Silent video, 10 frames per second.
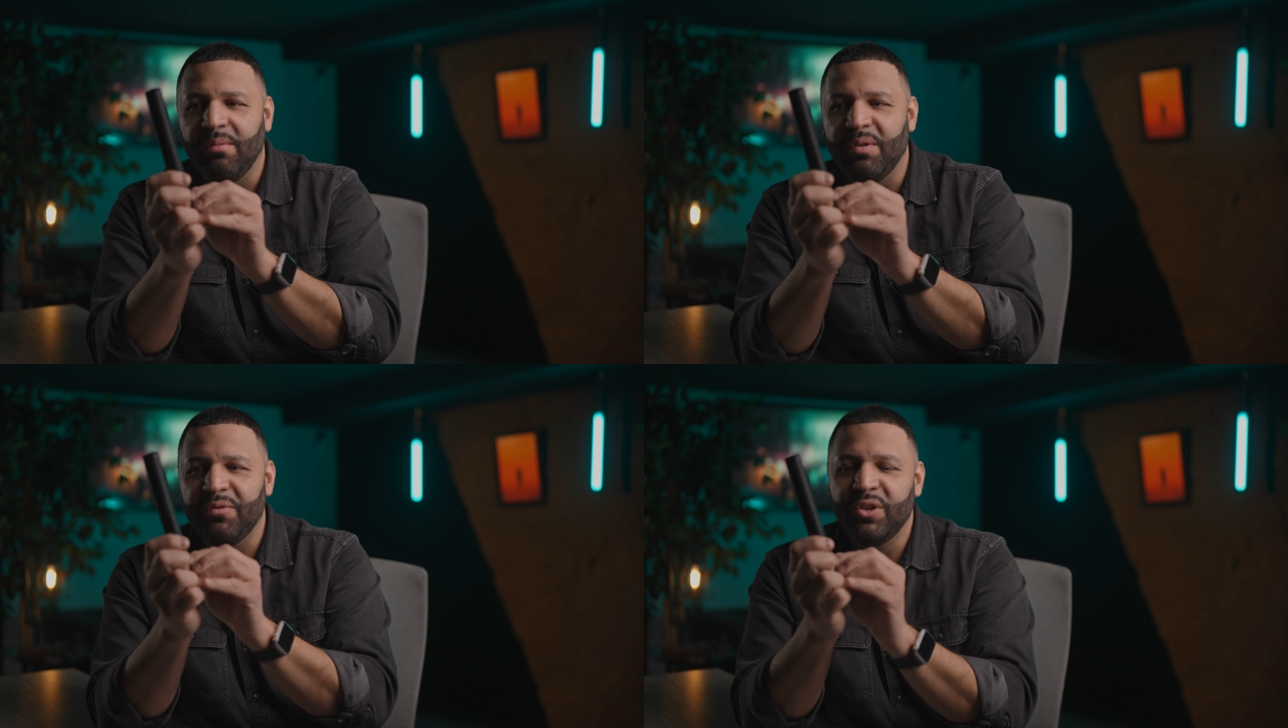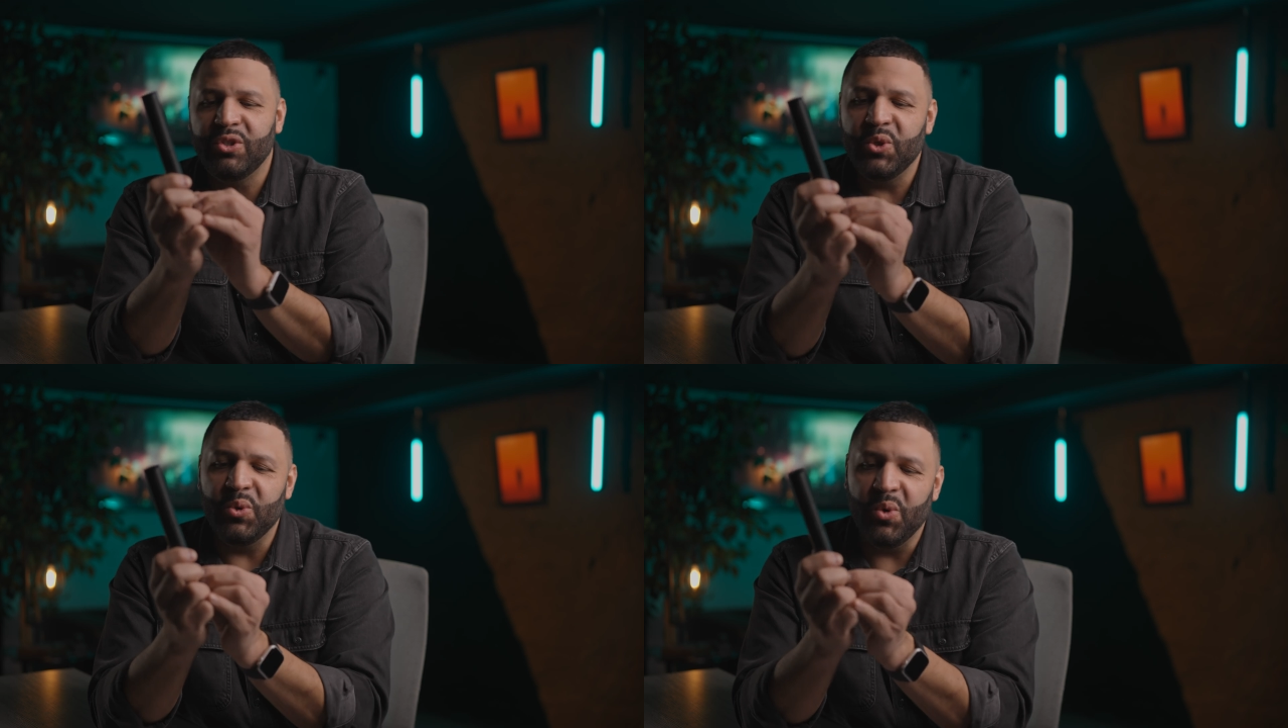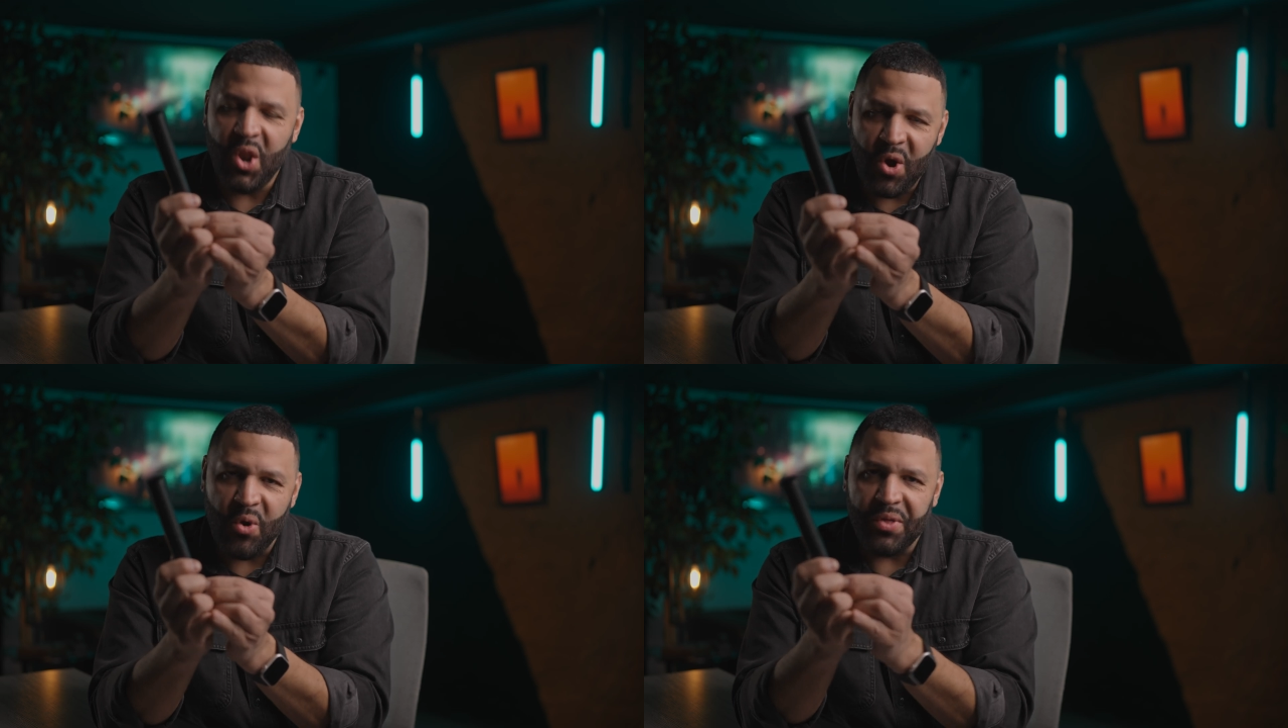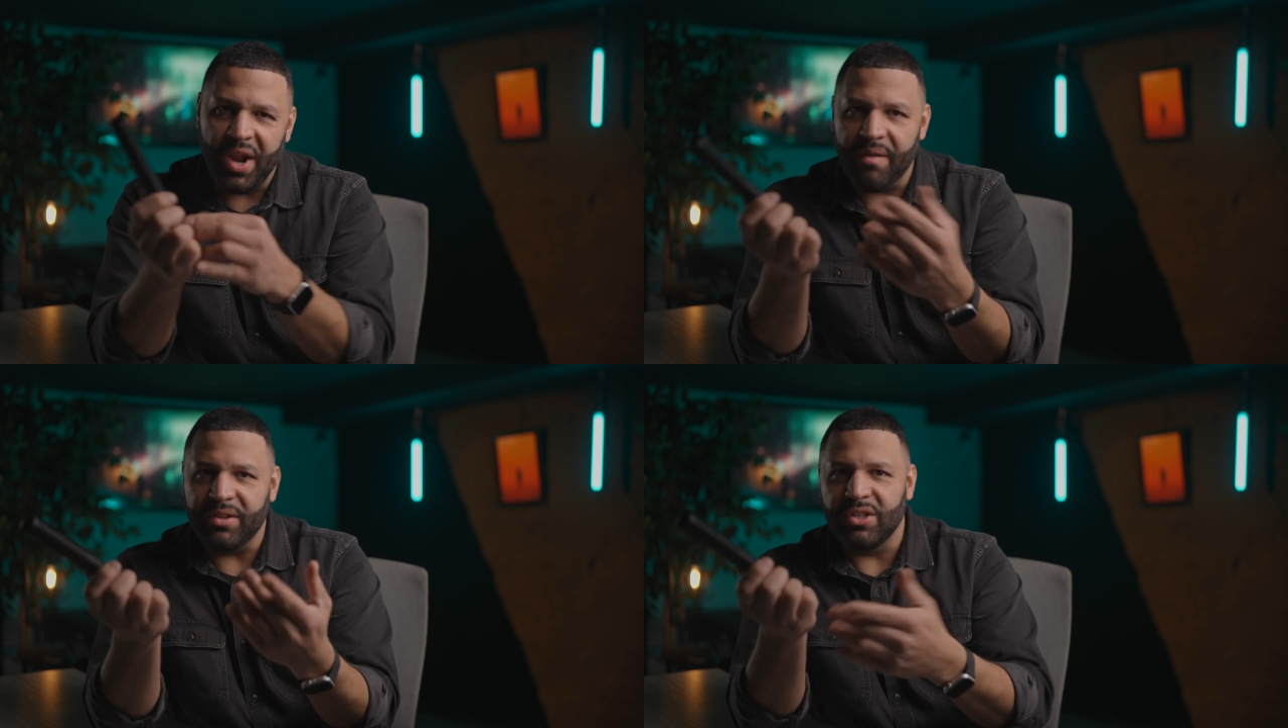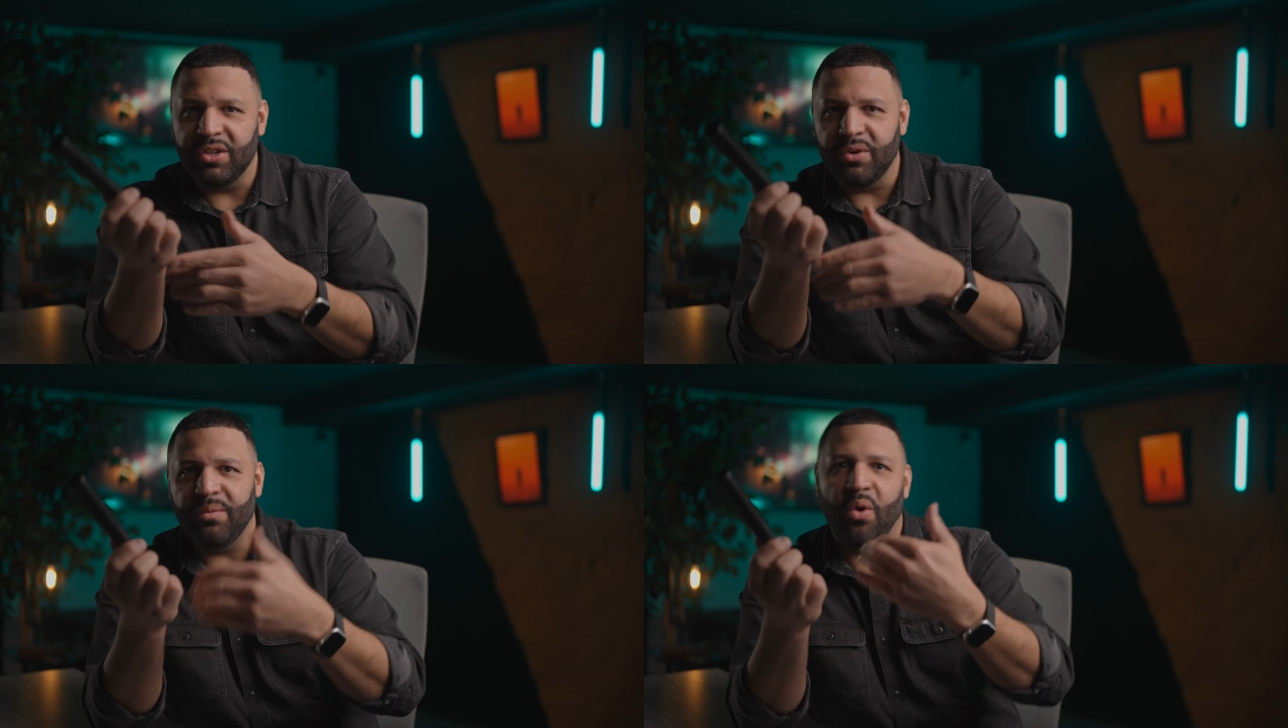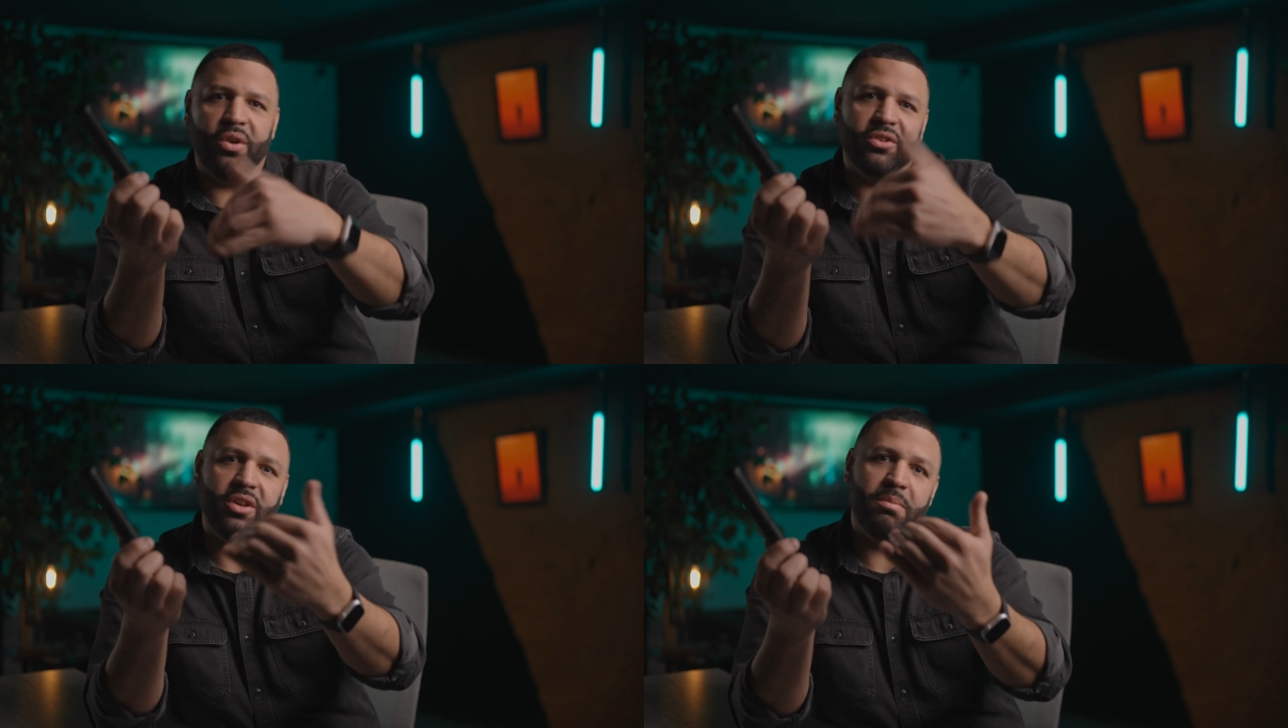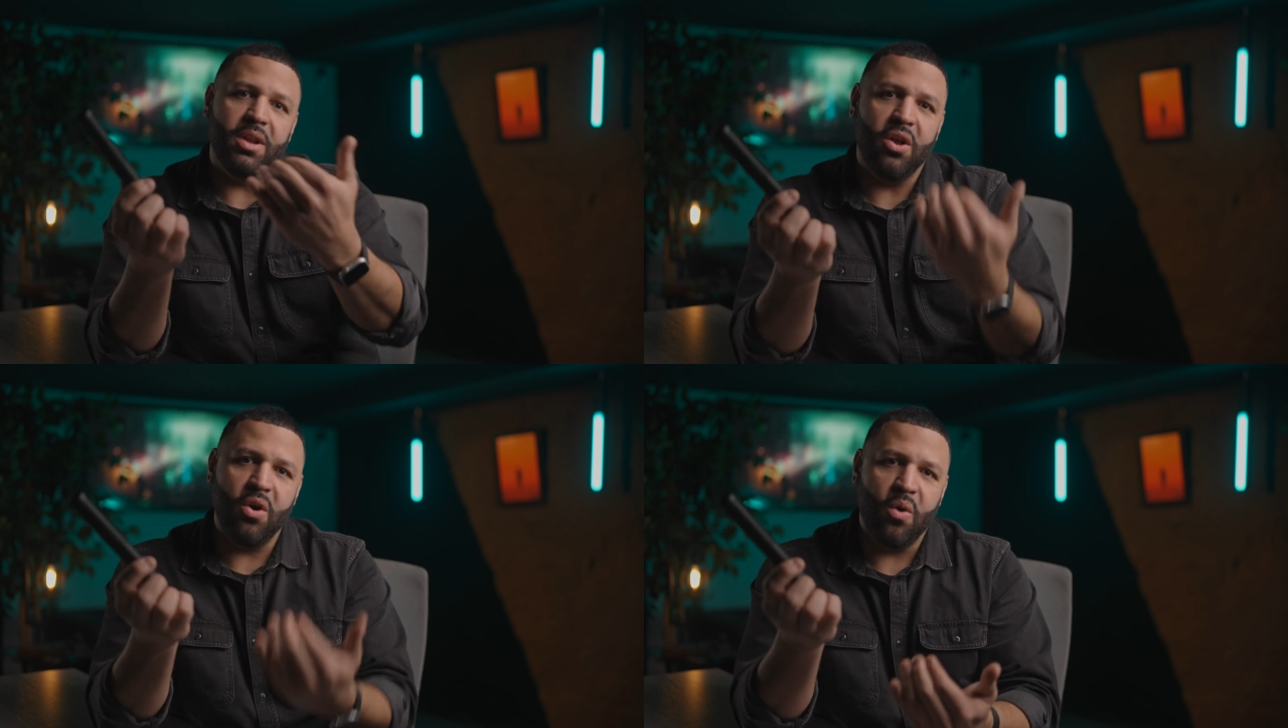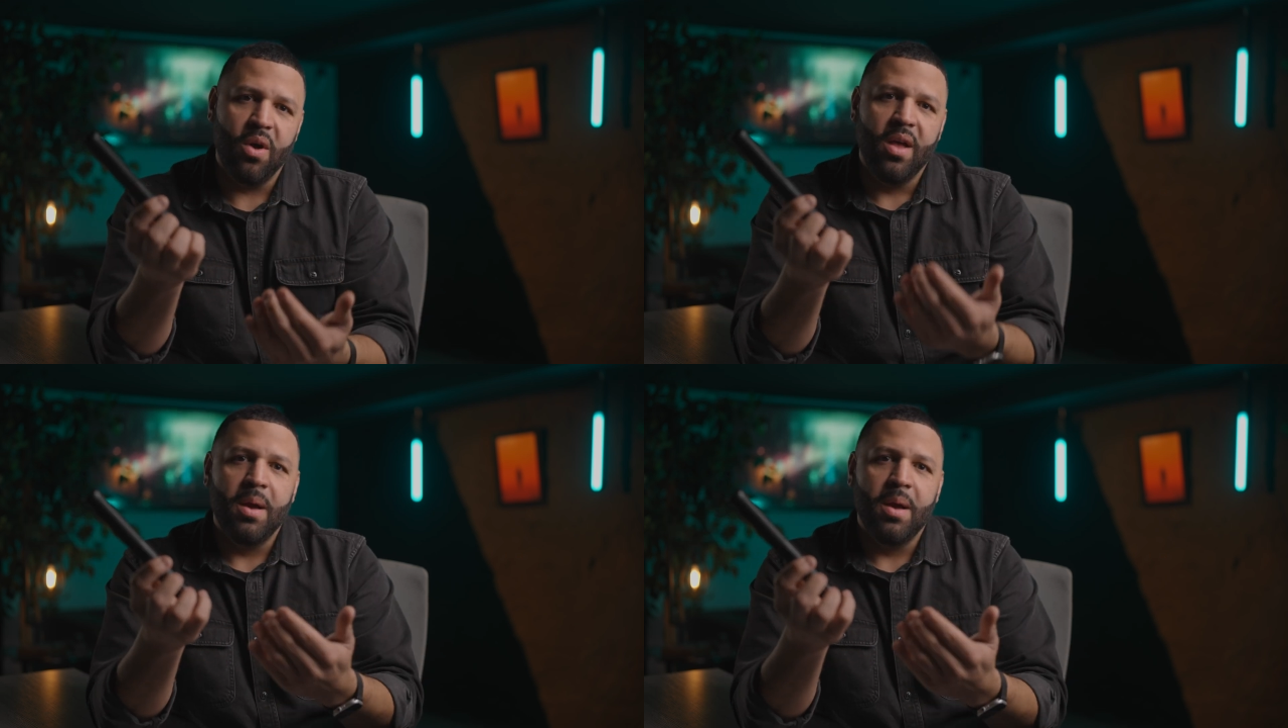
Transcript: If you're too low, then obviously your audio is going to be low,